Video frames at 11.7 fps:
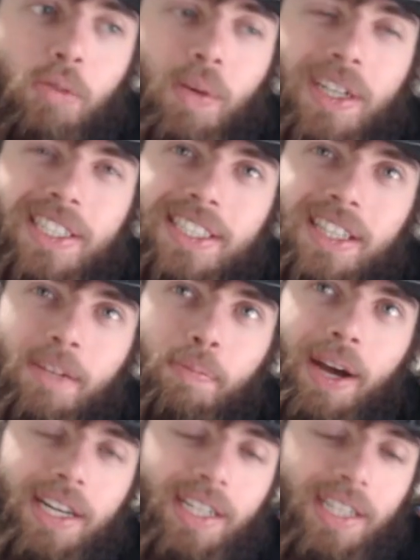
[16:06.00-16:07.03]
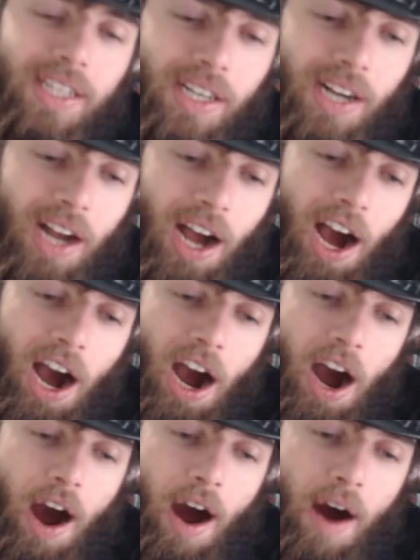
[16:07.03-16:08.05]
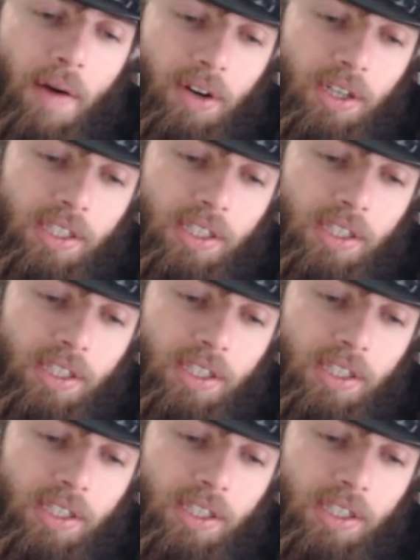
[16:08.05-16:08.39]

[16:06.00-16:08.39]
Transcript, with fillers: one is still better. Uh,